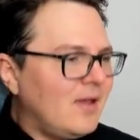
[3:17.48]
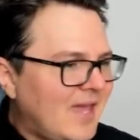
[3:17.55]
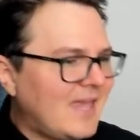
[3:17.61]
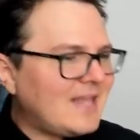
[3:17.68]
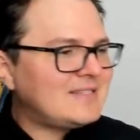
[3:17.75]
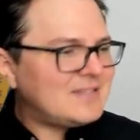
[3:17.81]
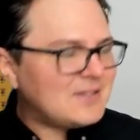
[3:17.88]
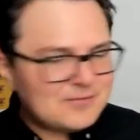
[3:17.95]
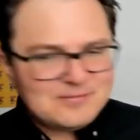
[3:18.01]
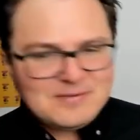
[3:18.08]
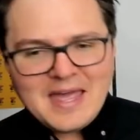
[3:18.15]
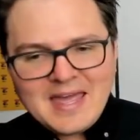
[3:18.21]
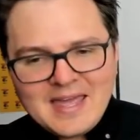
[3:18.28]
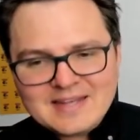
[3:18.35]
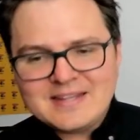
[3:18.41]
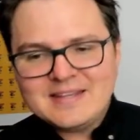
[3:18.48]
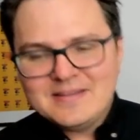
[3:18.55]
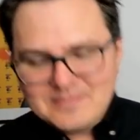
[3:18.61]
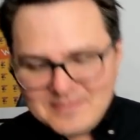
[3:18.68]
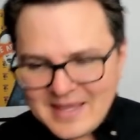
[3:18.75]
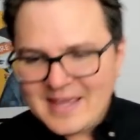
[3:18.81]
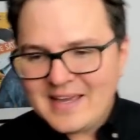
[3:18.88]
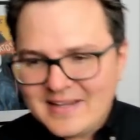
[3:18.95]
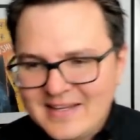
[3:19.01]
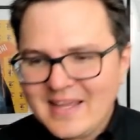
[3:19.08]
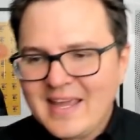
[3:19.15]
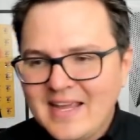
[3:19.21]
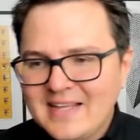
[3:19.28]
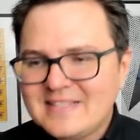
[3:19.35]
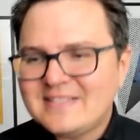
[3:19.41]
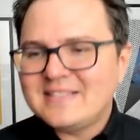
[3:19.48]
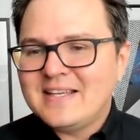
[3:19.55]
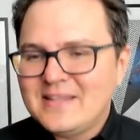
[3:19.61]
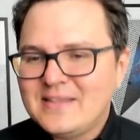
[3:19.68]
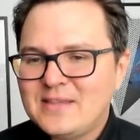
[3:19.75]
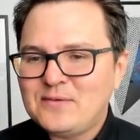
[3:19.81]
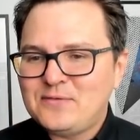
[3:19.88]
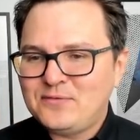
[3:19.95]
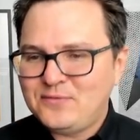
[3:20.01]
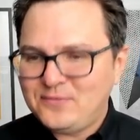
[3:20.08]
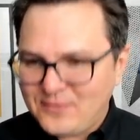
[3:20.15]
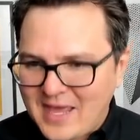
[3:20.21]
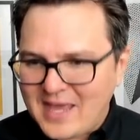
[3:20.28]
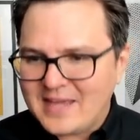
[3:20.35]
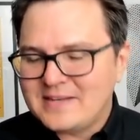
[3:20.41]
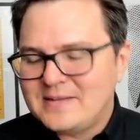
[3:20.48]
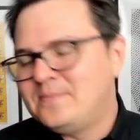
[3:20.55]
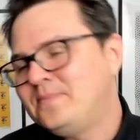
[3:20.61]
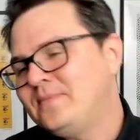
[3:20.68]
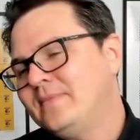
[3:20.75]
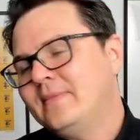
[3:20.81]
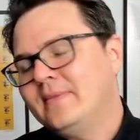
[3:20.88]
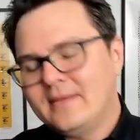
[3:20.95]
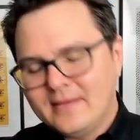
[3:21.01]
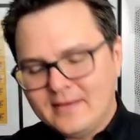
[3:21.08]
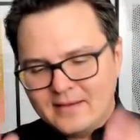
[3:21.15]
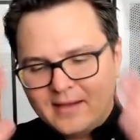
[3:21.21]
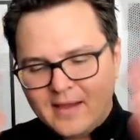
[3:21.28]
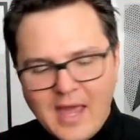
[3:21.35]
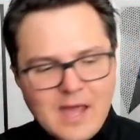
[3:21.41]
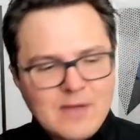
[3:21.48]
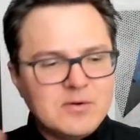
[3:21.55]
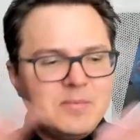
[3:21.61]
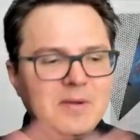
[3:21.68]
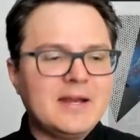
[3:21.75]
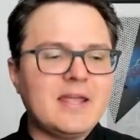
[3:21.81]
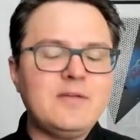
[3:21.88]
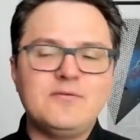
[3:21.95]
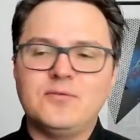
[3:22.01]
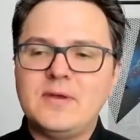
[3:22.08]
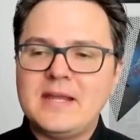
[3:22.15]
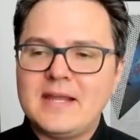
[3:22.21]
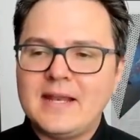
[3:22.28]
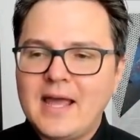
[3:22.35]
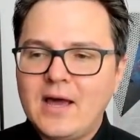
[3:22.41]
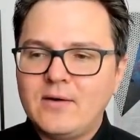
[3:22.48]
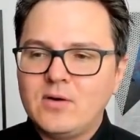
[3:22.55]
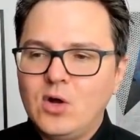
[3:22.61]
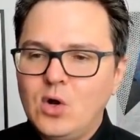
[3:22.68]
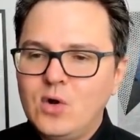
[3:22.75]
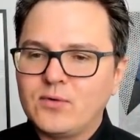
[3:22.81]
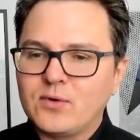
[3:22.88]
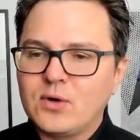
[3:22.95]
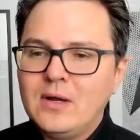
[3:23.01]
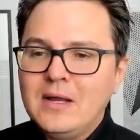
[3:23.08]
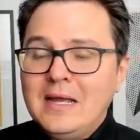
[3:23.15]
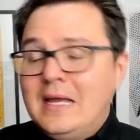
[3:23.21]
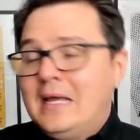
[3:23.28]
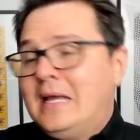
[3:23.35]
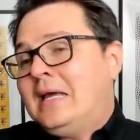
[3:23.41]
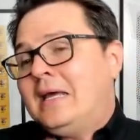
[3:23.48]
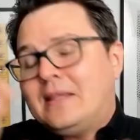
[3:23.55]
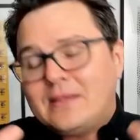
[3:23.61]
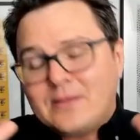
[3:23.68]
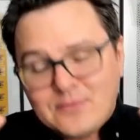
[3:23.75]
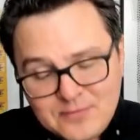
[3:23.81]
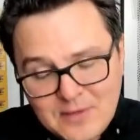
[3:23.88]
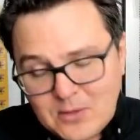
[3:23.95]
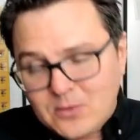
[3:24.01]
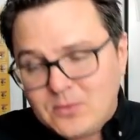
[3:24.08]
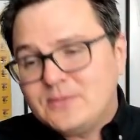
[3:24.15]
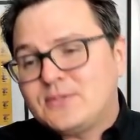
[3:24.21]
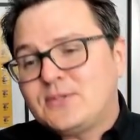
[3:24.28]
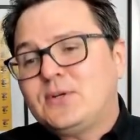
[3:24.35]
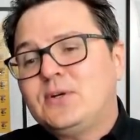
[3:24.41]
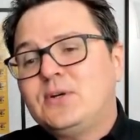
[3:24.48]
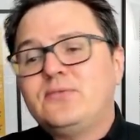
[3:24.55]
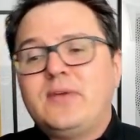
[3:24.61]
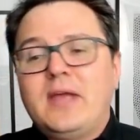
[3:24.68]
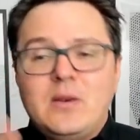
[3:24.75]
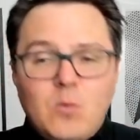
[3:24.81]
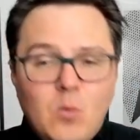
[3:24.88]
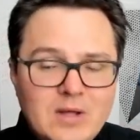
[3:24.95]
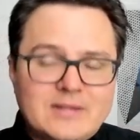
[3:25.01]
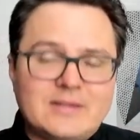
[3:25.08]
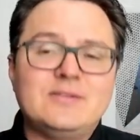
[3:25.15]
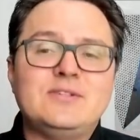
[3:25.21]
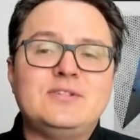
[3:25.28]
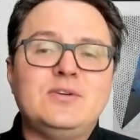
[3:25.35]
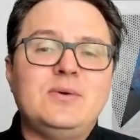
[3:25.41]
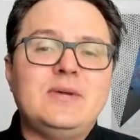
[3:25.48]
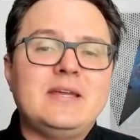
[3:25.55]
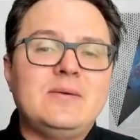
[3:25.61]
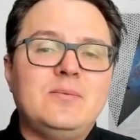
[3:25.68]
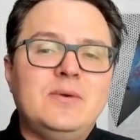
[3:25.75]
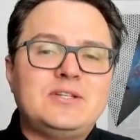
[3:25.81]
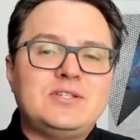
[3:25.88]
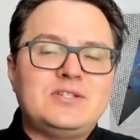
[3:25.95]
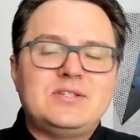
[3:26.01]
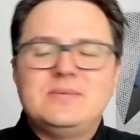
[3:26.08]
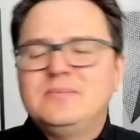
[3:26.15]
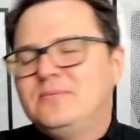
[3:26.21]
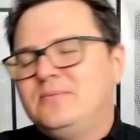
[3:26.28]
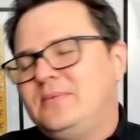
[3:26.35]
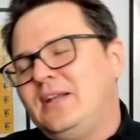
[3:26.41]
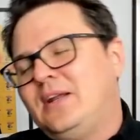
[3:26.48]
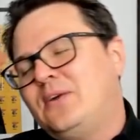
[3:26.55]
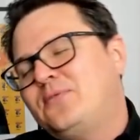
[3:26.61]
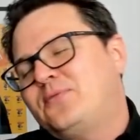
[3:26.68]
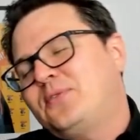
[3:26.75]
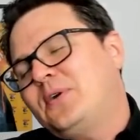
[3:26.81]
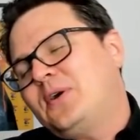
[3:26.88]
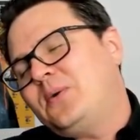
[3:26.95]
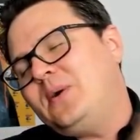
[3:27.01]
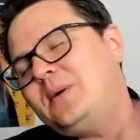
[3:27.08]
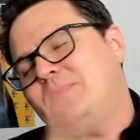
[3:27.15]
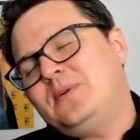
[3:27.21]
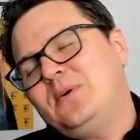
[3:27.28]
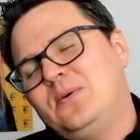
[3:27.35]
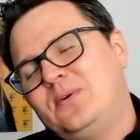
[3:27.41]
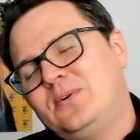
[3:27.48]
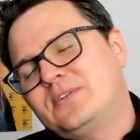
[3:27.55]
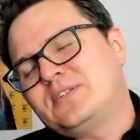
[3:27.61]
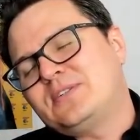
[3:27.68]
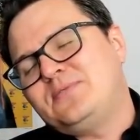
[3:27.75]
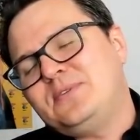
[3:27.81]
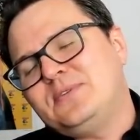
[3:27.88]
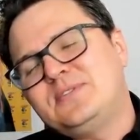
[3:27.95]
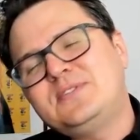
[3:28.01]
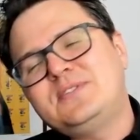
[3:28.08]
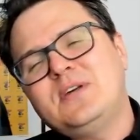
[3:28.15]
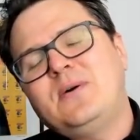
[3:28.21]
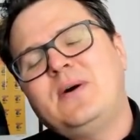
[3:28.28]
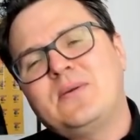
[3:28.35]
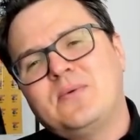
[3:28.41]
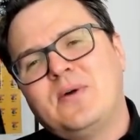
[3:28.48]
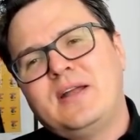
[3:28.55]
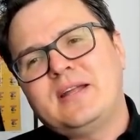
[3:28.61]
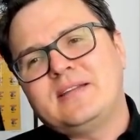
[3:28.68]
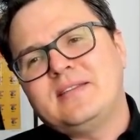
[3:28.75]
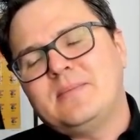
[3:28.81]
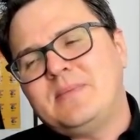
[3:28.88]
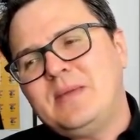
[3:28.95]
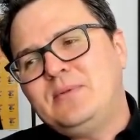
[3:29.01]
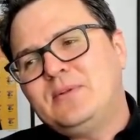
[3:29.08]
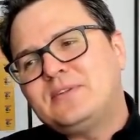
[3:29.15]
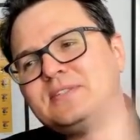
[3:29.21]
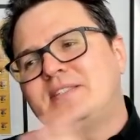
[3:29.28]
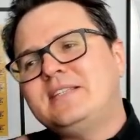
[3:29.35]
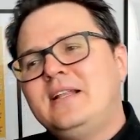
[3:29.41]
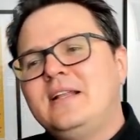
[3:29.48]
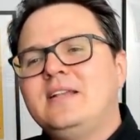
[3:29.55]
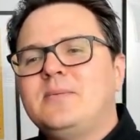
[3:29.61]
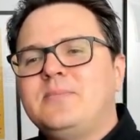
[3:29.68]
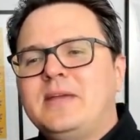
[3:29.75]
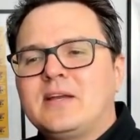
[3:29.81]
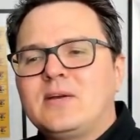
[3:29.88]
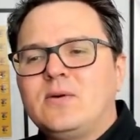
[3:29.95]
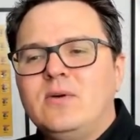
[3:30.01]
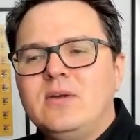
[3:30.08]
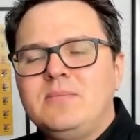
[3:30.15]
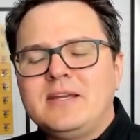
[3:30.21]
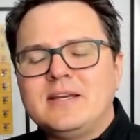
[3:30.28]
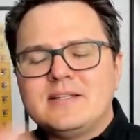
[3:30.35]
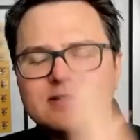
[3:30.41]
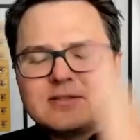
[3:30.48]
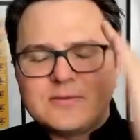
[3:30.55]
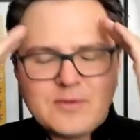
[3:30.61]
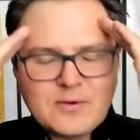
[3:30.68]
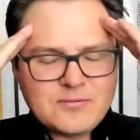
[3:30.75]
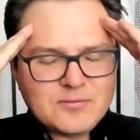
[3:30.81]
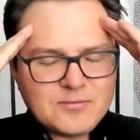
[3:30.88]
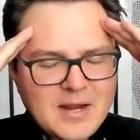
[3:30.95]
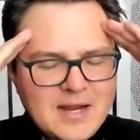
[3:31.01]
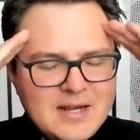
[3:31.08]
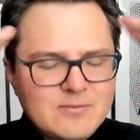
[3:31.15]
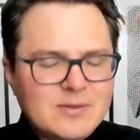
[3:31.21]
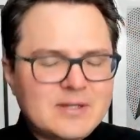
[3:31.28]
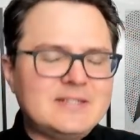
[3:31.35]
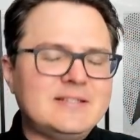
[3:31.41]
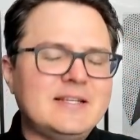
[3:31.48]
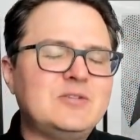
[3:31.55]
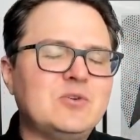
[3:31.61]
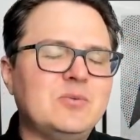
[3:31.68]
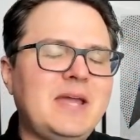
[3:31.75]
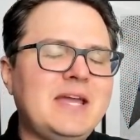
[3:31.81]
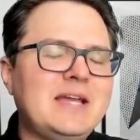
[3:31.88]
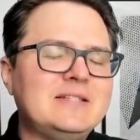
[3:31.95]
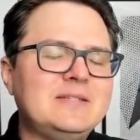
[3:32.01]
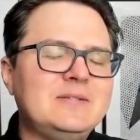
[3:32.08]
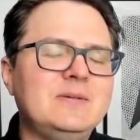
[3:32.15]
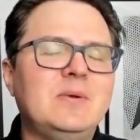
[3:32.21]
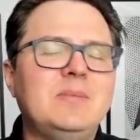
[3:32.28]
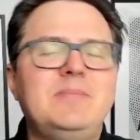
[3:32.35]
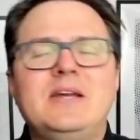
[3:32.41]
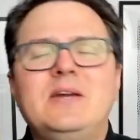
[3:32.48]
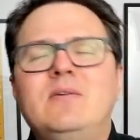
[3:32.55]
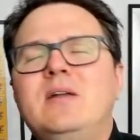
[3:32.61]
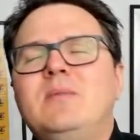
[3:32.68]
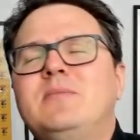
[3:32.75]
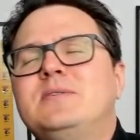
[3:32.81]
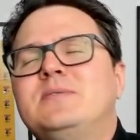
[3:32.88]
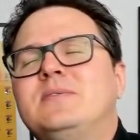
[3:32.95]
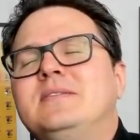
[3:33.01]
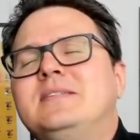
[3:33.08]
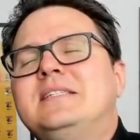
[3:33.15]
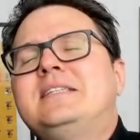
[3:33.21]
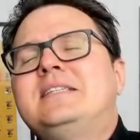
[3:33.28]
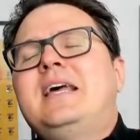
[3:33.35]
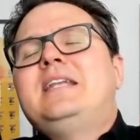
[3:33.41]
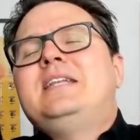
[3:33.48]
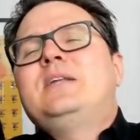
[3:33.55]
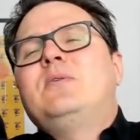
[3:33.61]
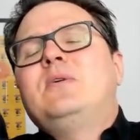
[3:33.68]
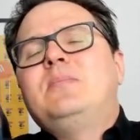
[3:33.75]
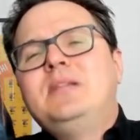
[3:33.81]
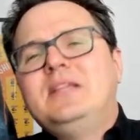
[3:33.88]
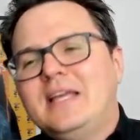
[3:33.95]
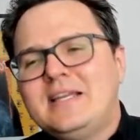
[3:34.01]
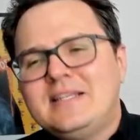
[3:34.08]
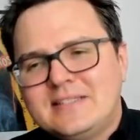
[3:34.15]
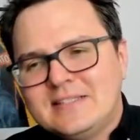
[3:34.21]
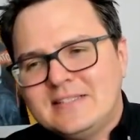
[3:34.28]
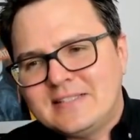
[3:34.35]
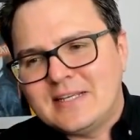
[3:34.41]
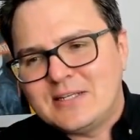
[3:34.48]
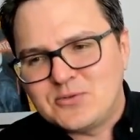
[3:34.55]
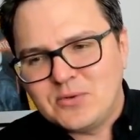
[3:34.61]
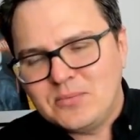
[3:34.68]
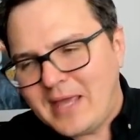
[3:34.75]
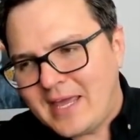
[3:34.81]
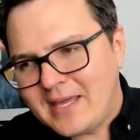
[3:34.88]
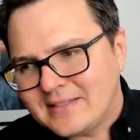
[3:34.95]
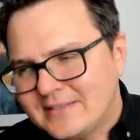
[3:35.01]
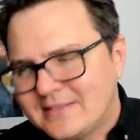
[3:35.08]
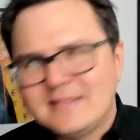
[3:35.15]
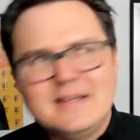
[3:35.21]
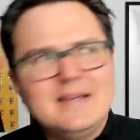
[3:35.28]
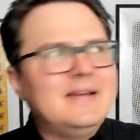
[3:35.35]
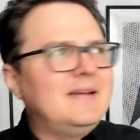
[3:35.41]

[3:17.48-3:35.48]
It's the Fed, man. It's the Fed. Everybody freaking out over the Federal Reserve and what they're doing, which, you know, for a crypto holder, just feels so ironic that people are selling their Bitcoin because they're afraid of what a central bank is doing when Bitcoin was designed to replace central banks.